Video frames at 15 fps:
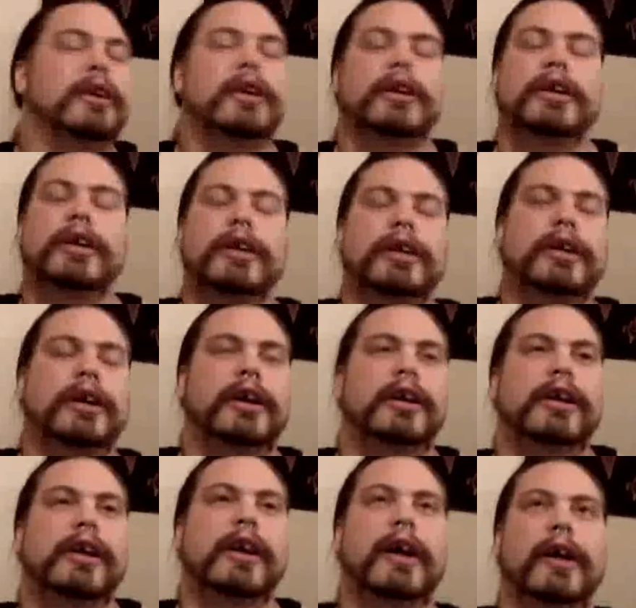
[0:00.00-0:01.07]

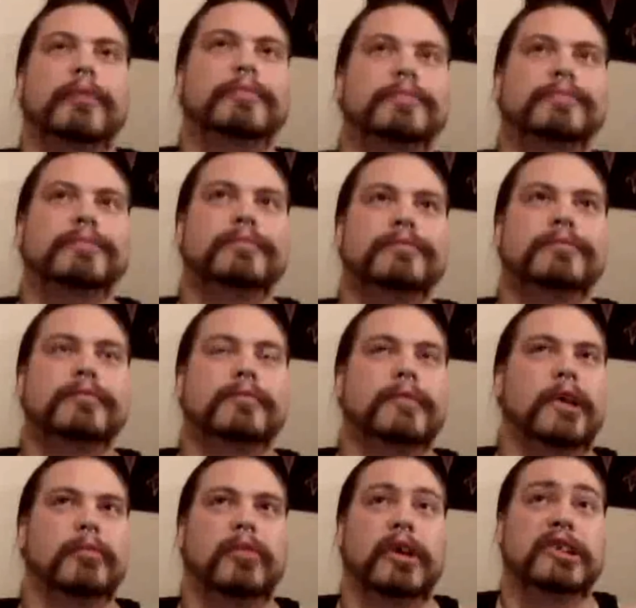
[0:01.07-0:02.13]
yeah.
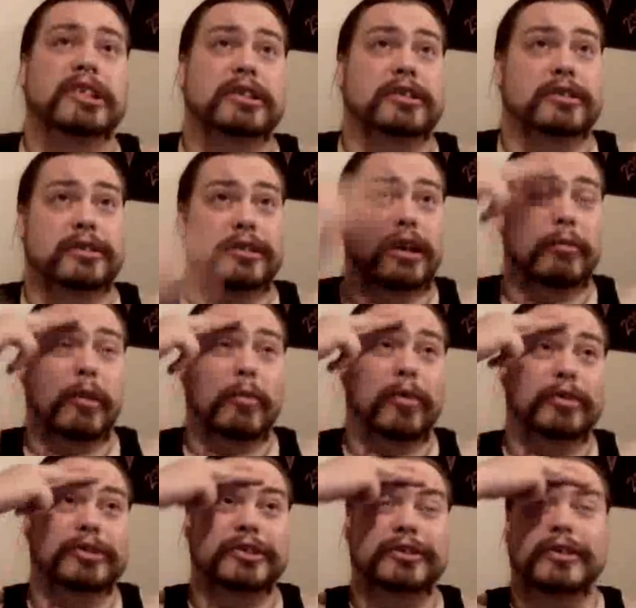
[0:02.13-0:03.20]
And I'm
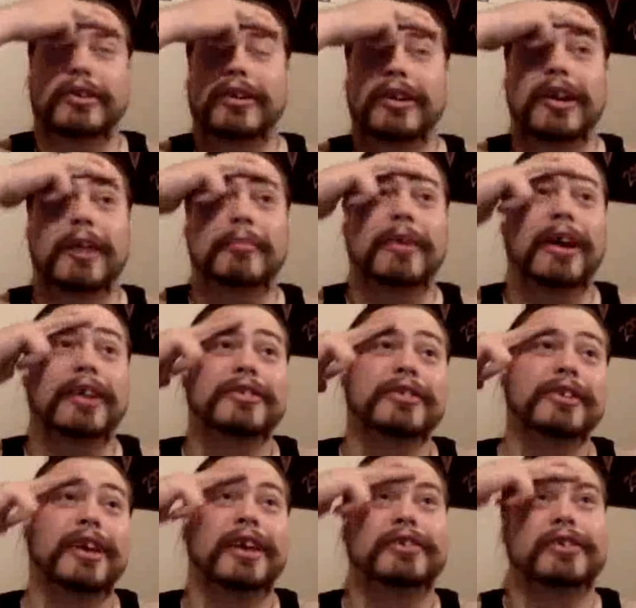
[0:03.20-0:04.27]
almost 30. I'm not a
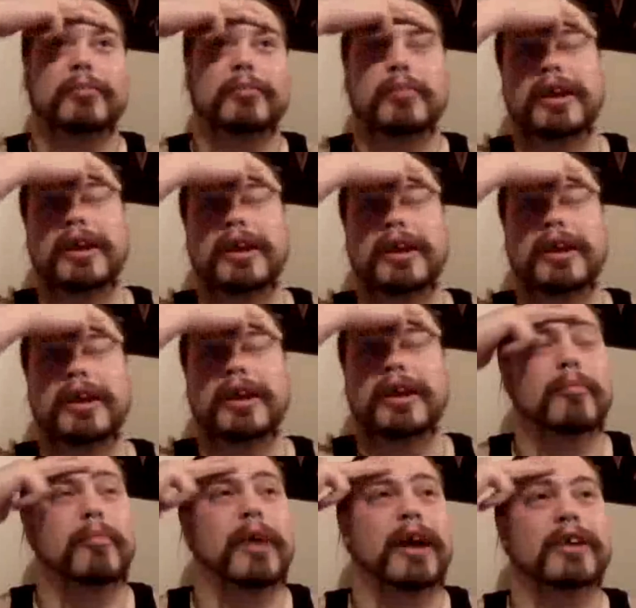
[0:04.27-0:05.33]
teenager being in
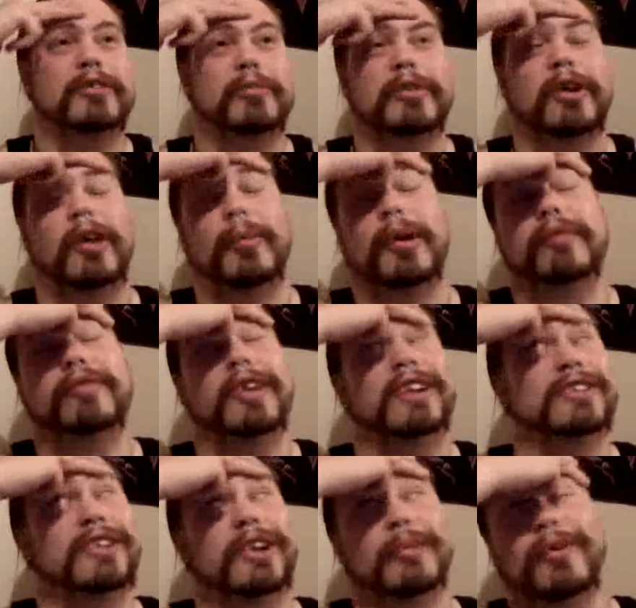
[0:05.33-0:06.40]
random bands with all my
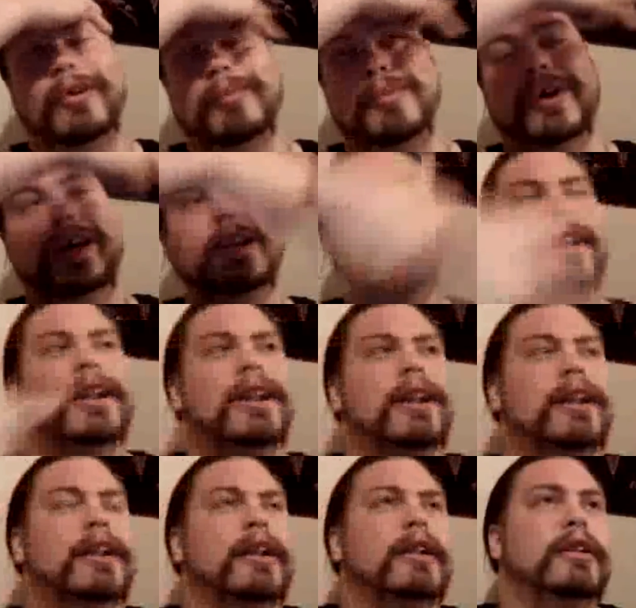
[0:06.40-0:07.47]
friends anymore. But
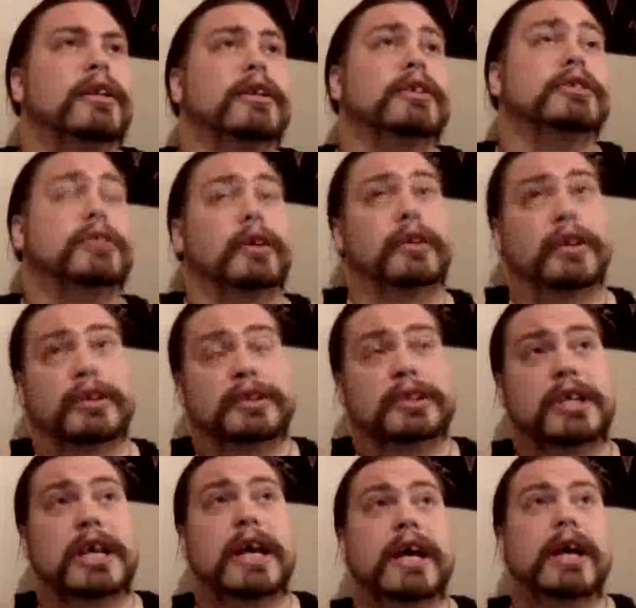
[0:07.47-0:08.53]
so
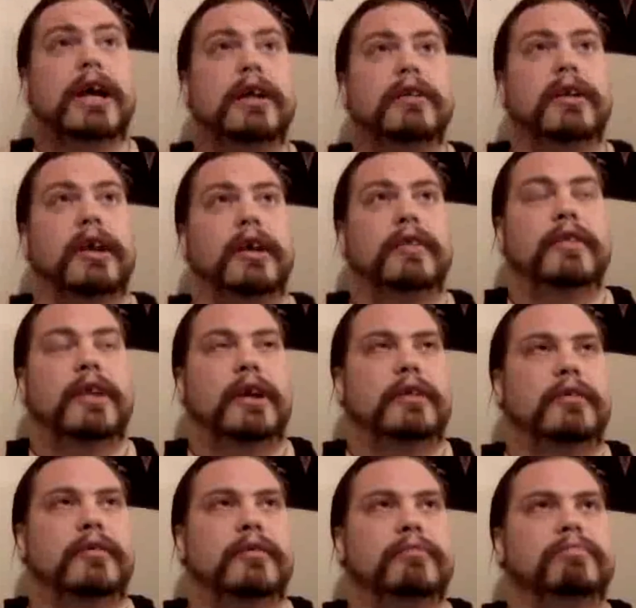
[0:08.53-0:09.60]
there's that, and
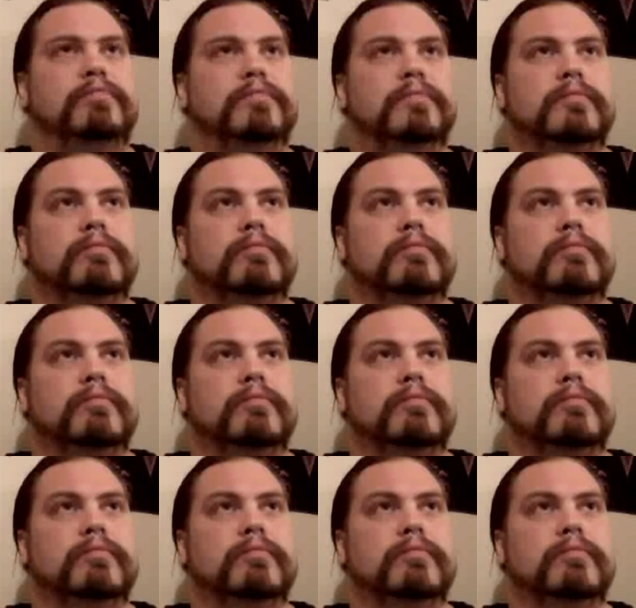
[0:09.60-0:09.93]
then